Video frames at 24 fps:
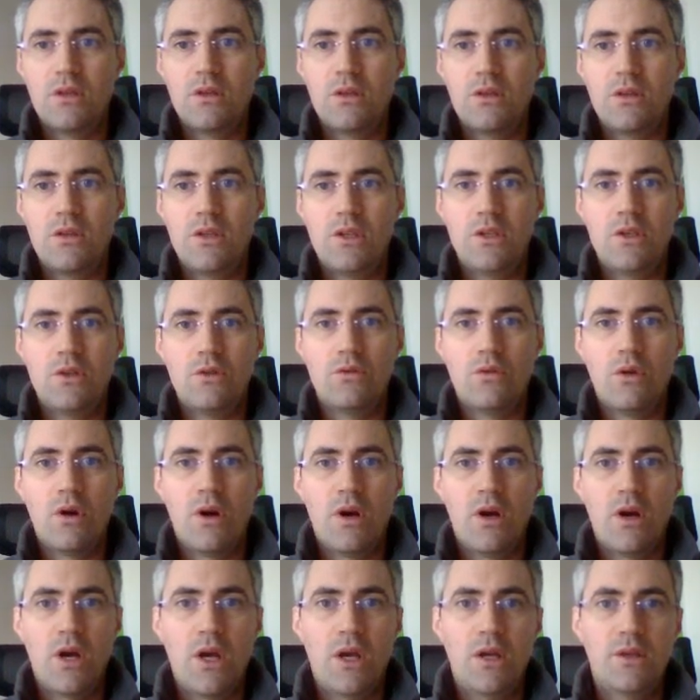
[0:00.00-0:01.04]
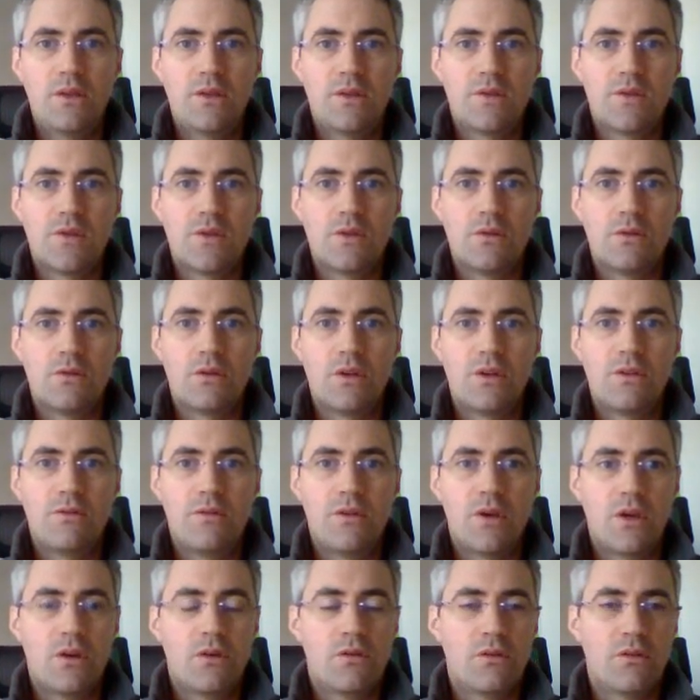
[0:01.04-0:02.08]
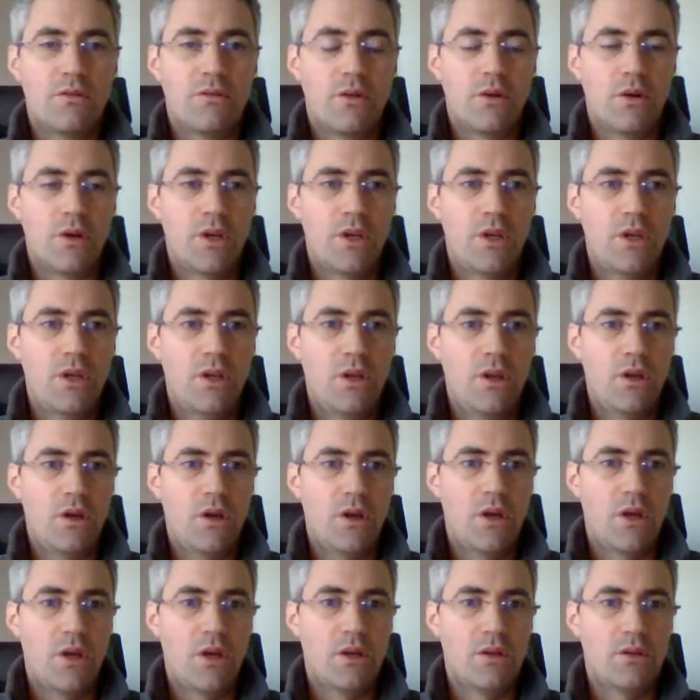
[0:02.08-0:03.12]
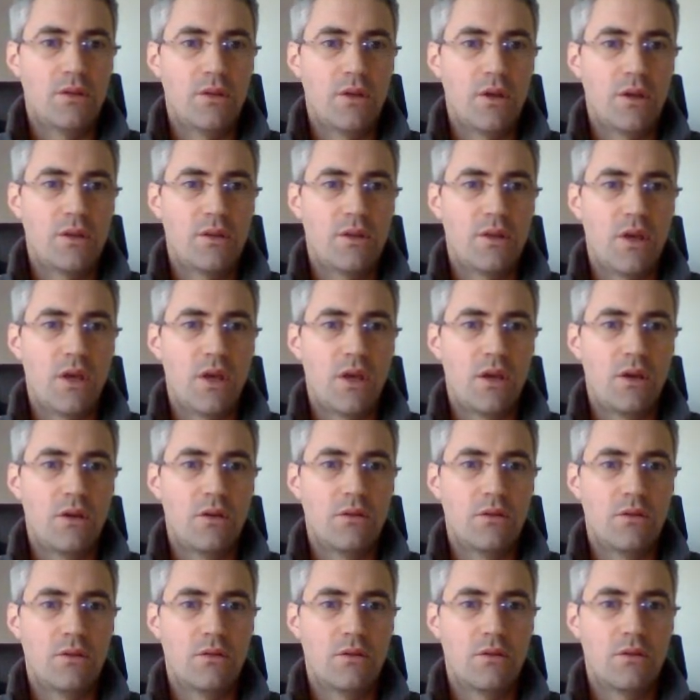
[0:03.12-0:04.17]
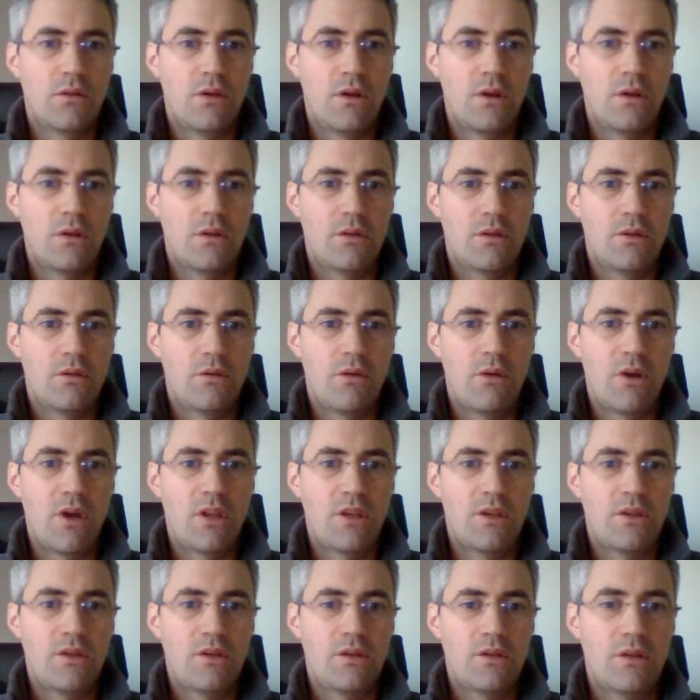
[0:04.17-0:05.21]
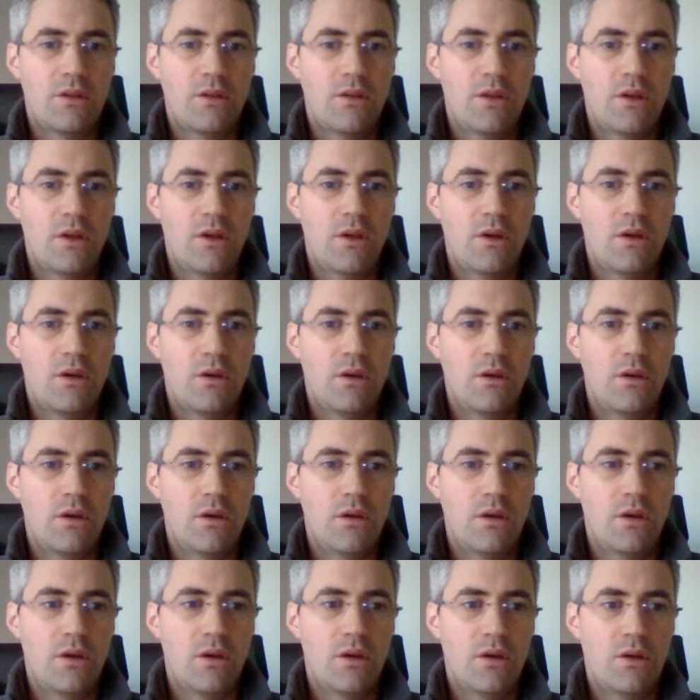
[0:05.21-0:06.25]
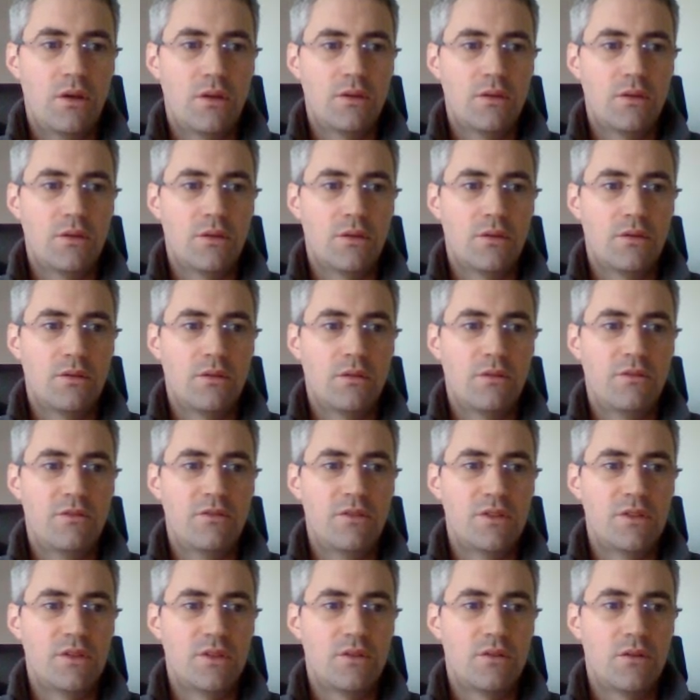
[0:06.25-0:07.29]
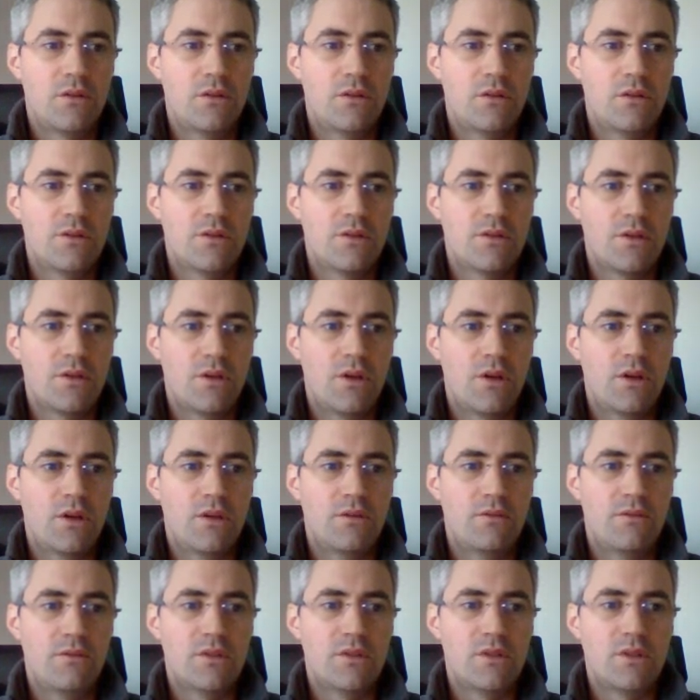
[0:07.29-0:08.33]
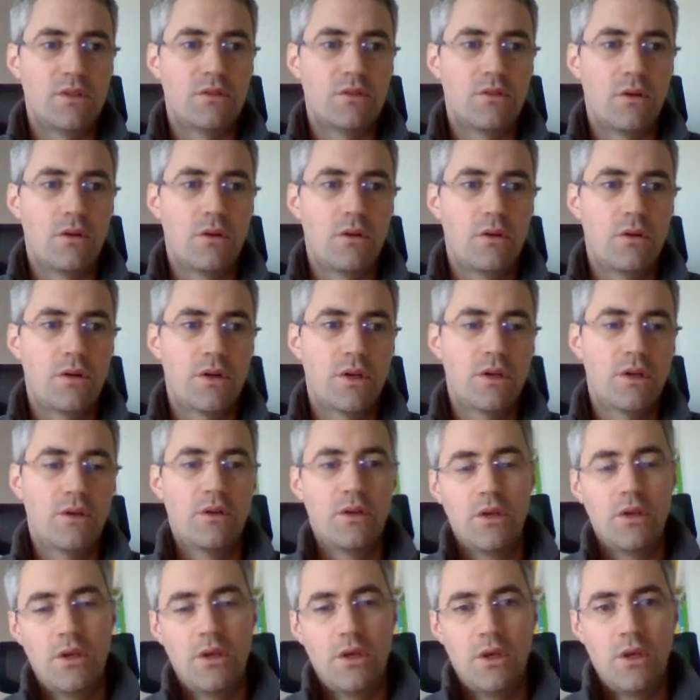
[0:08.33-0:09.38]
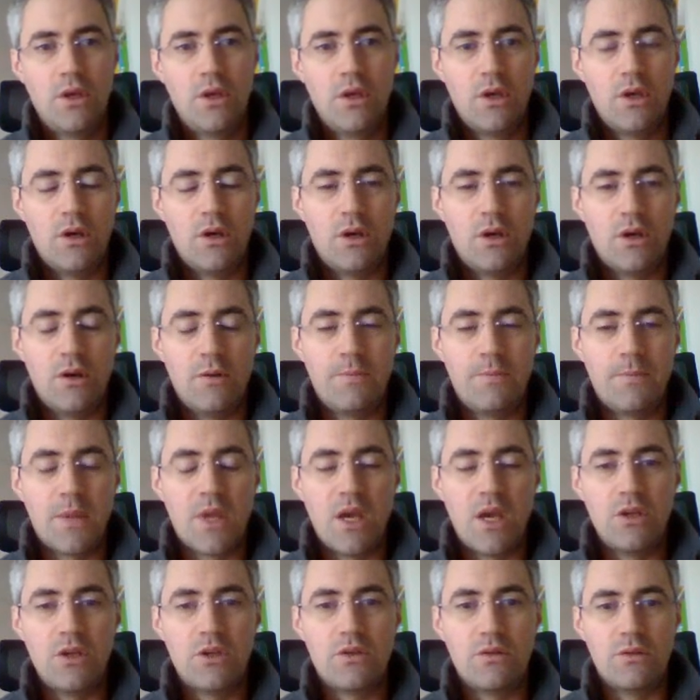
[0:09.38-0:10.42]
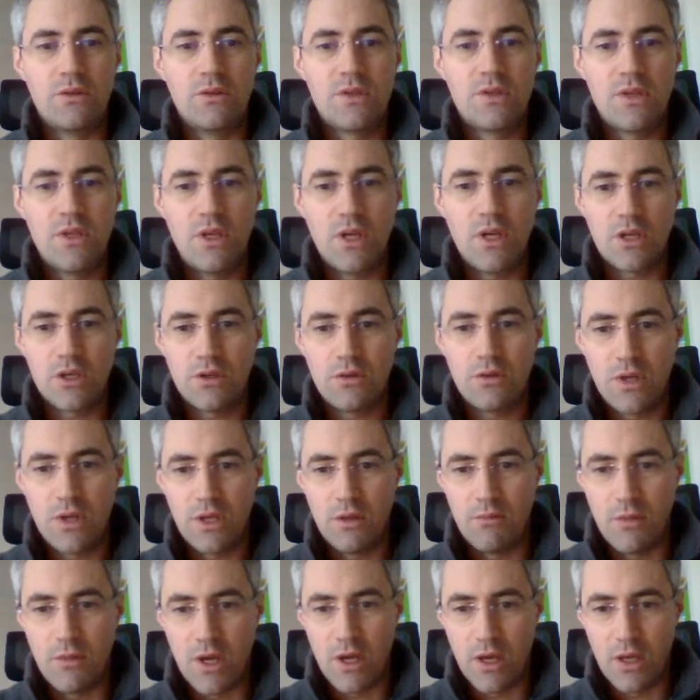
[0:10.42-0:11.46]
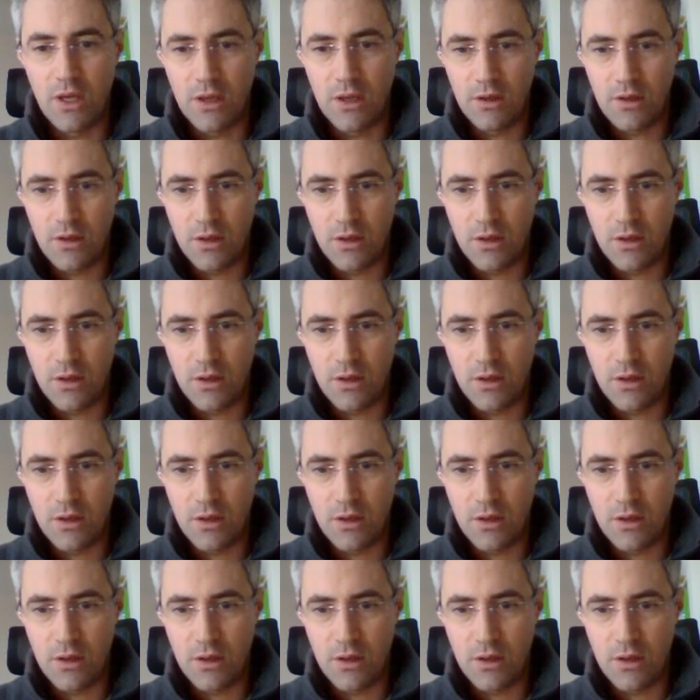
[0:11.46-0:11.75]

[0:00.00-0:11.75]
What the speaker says: UI. So if I go over here and that I go right there and visitors and visitor log, I should see actually my